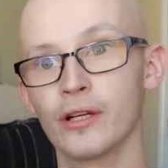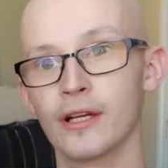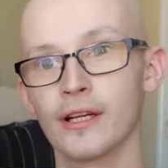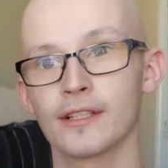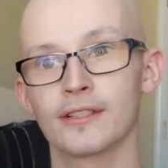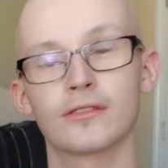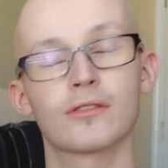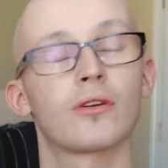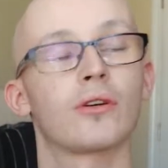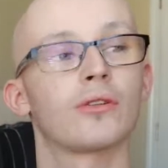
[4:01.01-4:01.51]

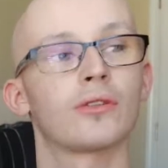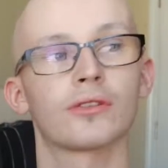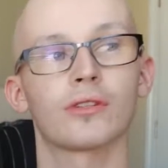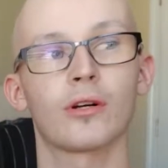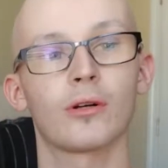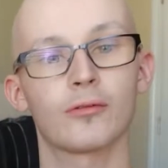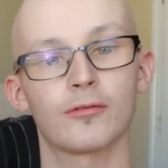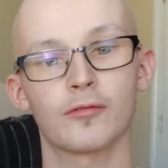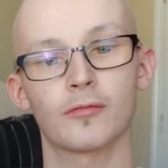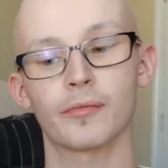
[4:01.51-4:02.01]
It's called
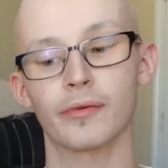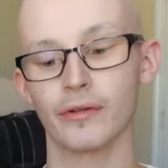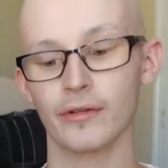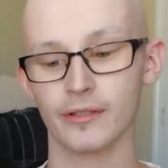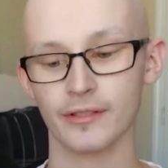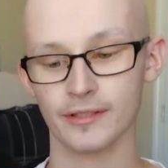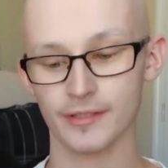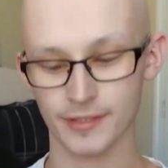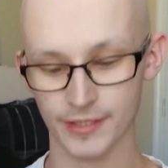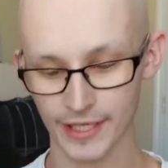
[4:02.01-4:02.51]
Calls for
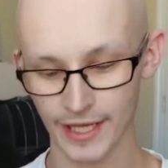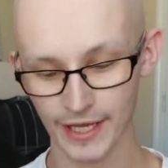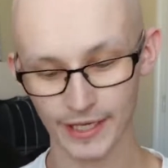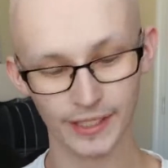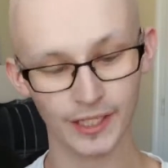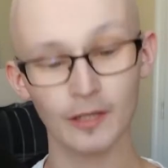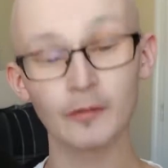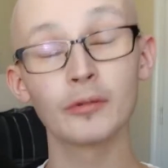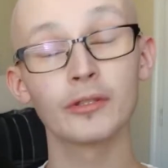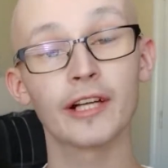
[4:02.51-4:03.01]
Pause. They had a
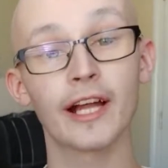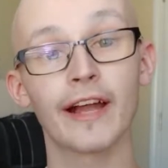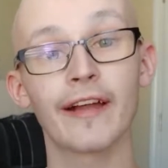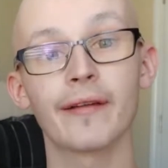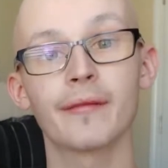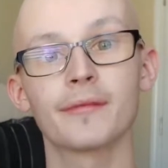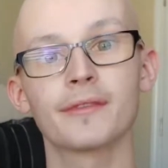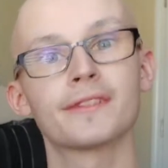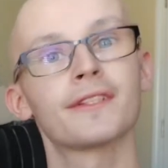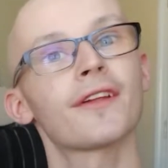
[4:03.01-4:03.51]
couple
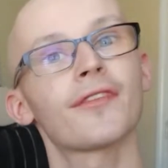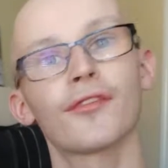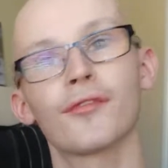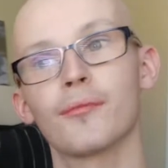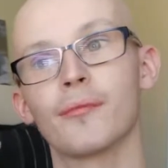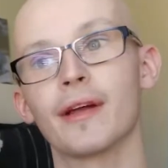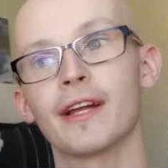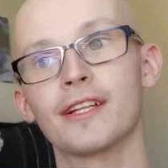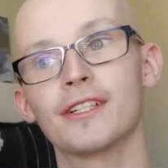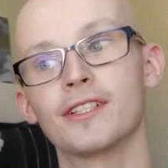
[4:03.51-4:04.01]
games, nothing
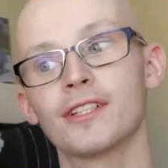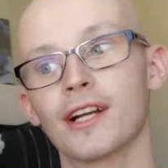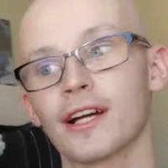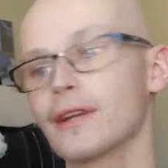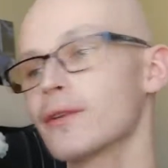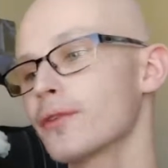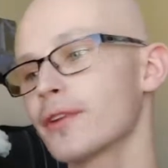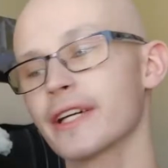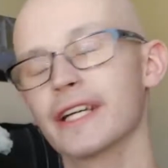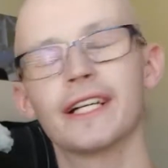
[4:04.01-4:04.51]
major. I
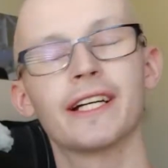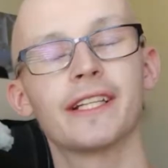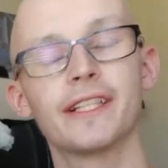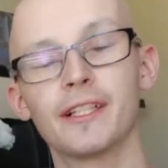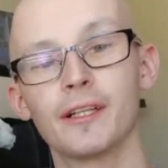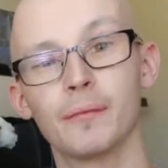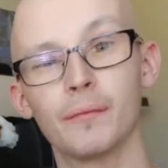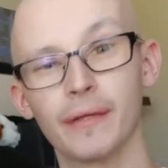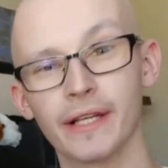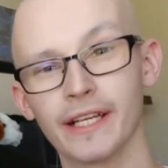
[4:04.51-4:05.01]
don't think I ended
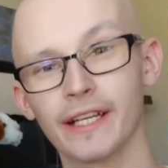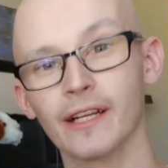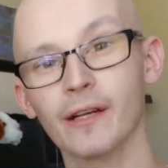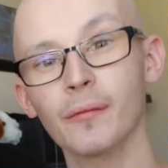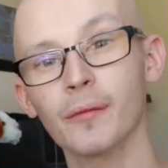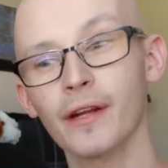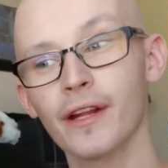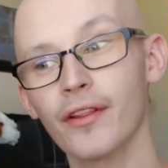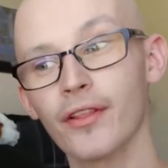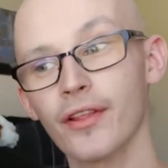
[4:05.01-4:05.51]
up picking up
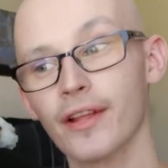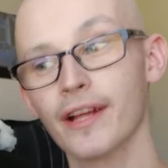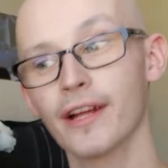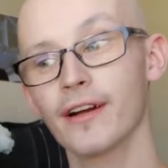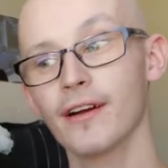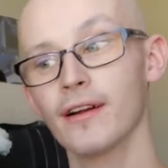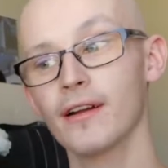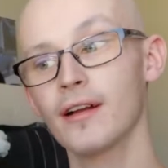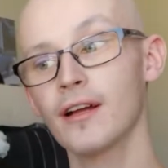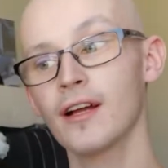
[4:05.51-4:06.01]
anything here,
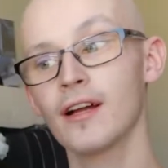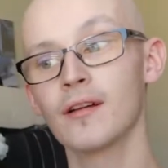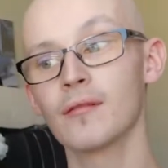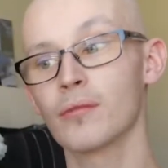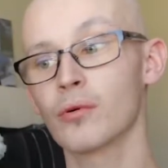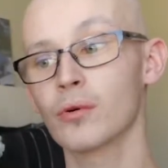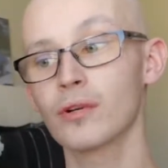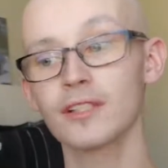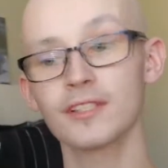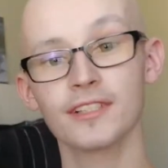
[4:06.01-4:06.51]

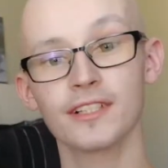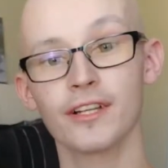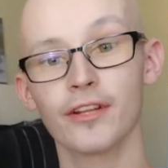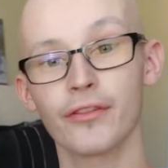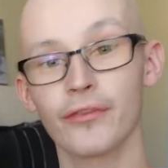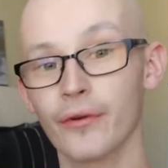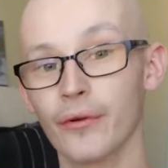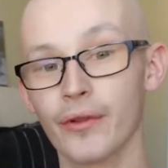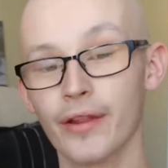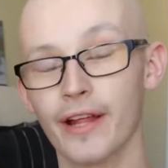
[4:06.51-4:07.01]
but we're just going to
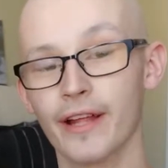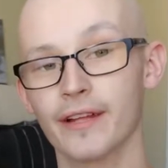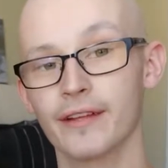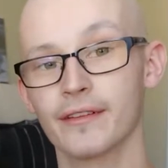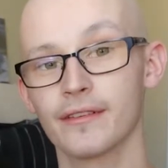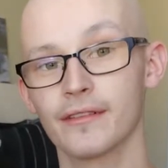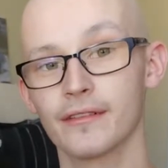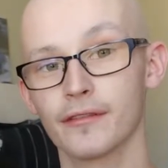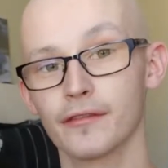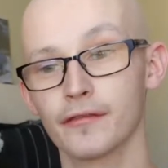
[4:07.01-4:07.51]
throw that
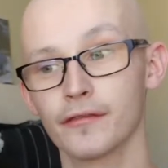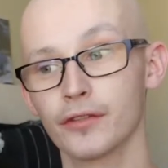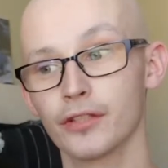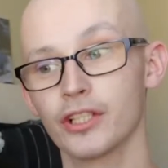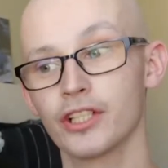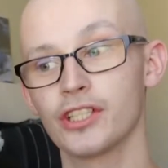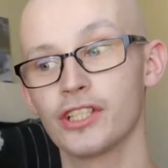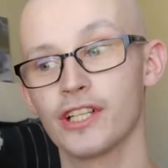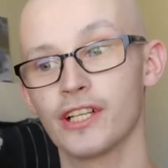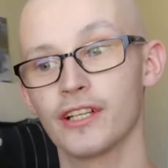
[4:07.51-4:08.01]

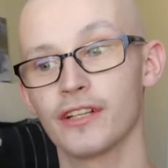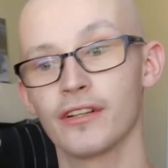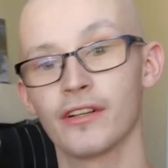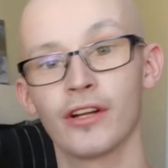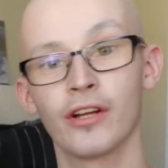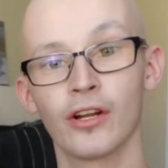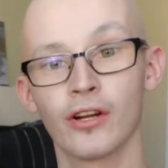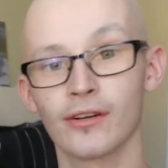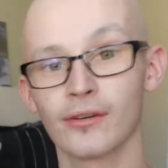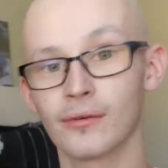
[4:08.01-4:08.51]
footage in
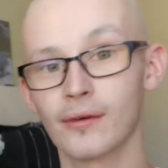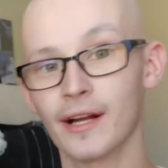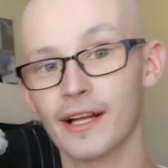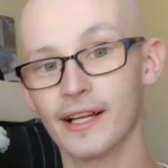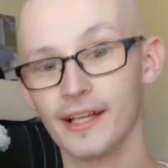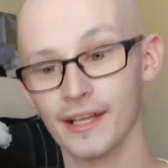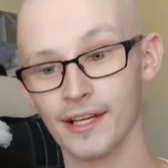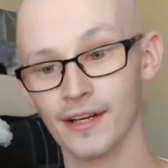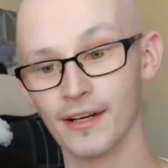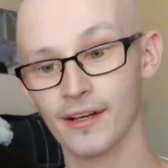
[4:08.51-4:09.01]
right
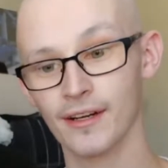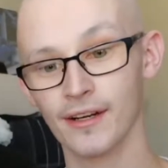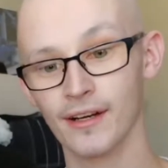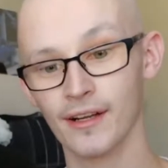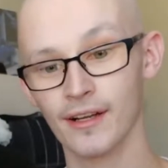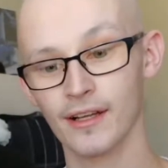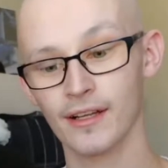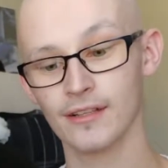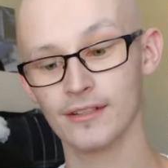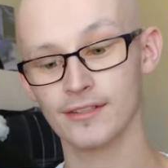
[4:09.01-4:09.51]
here
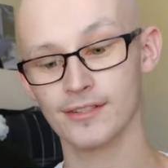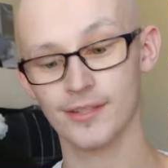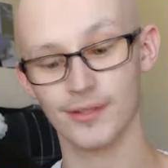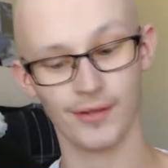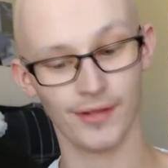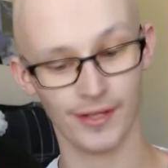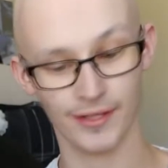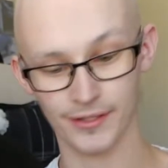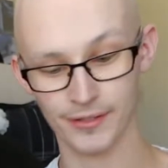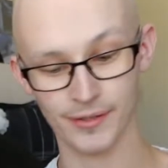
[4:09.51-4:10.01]
so
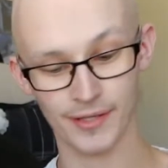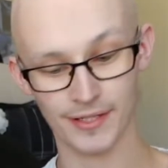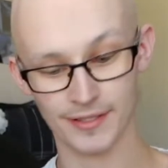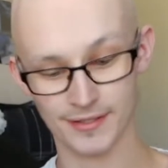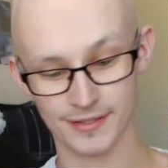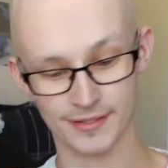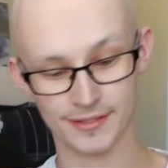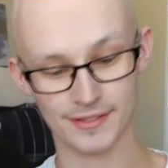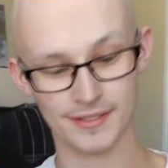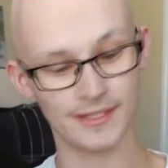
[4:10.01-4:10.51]
that you guys
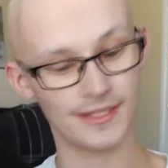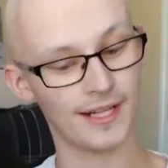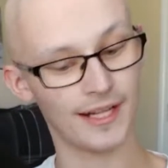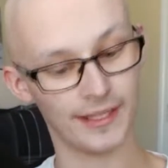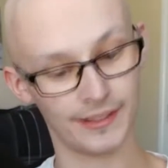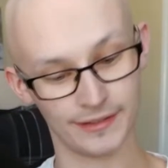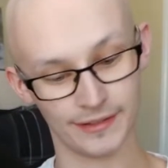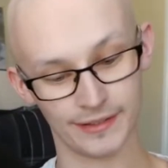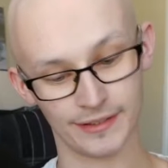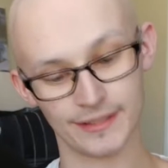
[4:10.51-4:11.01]
can see
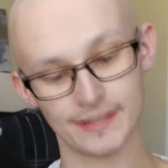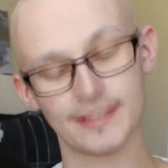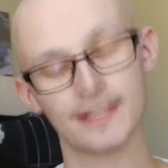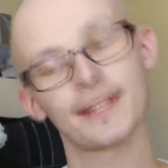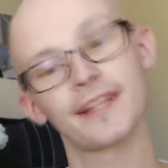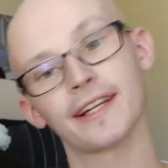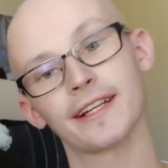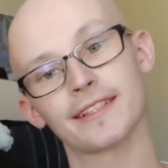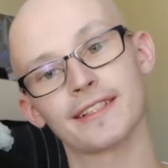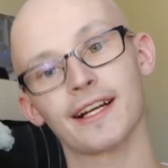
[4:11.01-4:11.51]
that, because I
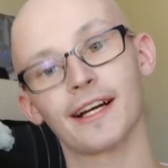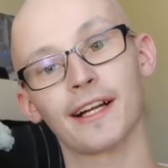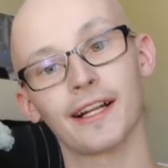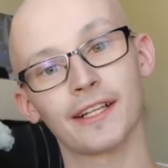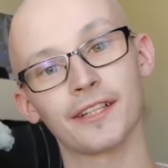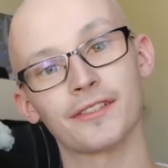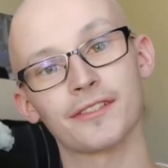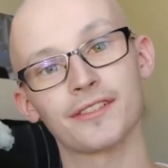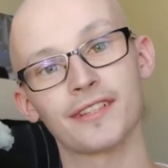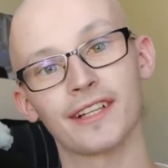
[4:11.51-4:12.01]
think it's kind of
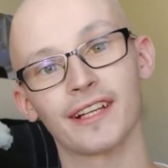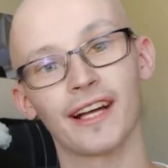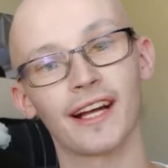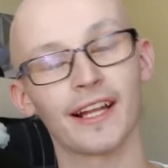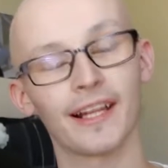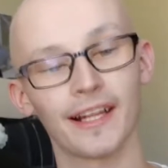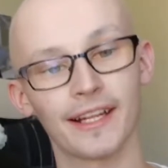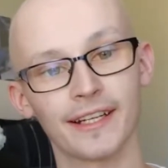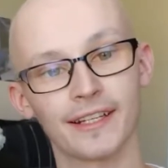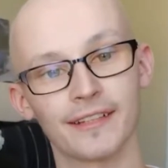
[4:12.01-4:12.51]
interesting. I
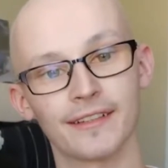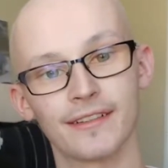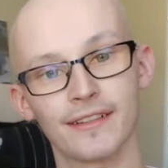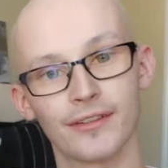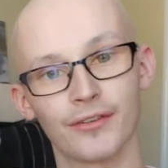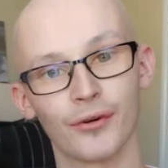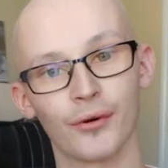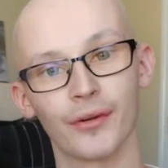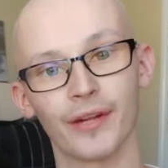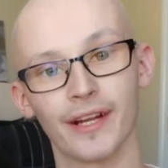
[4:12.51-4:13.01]
like
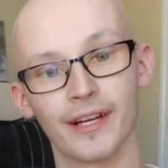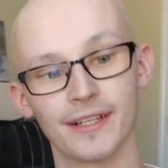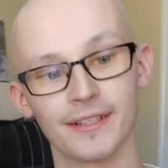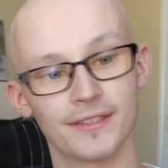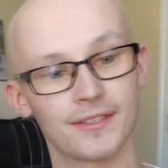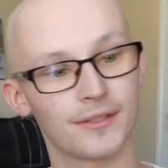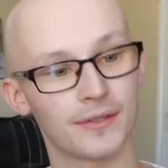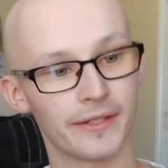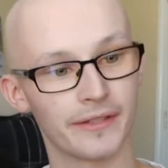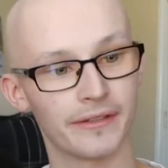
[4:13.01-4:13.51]
throwing that in,
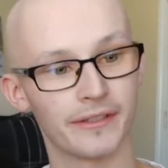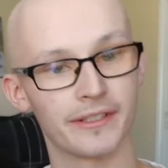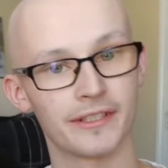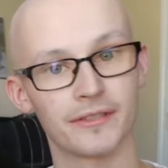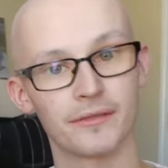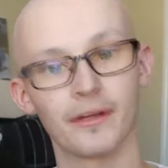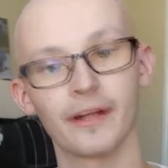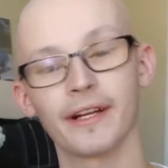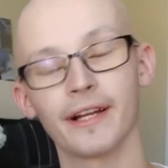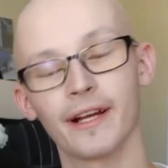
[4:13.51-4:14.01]
so here it is
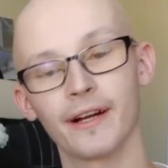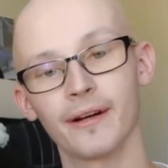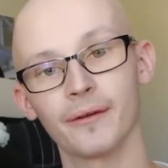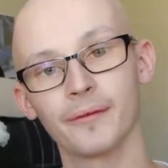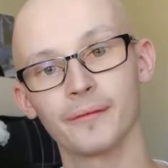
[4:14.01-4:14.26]
right now.